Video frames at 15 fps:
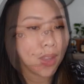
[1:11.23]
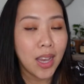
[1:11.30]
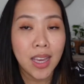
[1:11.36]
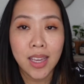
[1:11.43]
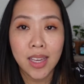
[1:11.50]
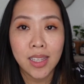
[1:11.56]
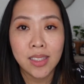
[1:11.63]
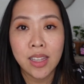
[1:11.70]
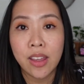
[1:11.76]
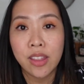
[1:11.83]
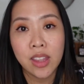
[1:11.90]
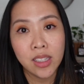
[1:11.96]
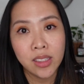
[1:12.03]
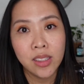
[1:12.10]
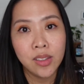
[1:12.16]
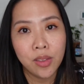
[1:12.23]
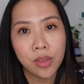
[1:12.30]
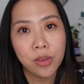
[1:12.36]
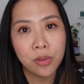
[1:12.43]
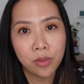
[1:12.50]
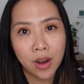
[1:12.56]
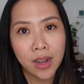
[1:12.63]
I guess this is
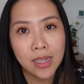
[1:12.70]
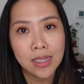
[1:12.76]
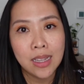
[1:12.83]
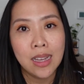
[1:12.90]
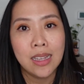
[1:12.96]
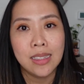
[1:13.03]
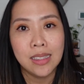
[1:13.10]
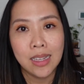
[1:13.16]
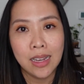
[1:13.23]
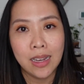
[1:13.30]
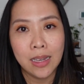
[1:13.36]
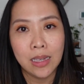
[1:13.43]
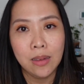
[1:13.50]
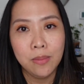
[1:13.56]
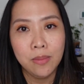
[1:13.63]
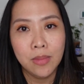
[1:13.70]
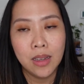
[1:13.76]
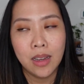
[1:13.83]
the right time.